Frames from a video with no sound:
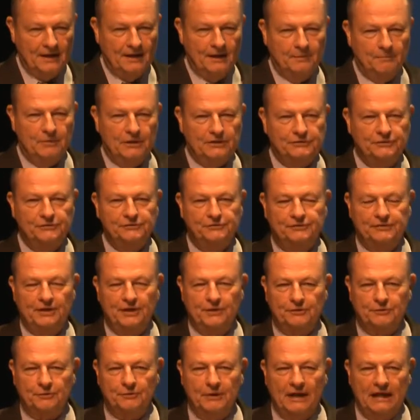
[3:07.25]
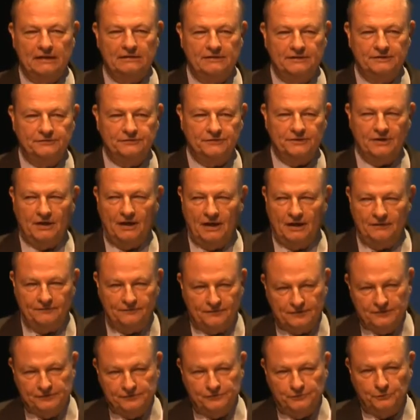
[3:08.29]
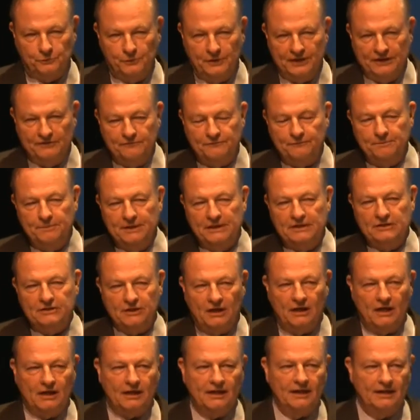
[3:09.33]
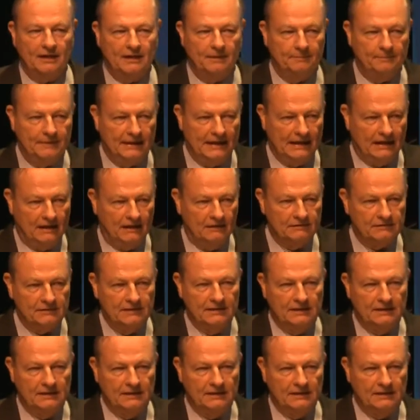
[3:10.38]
But you see, throughout this conference, we've been talking about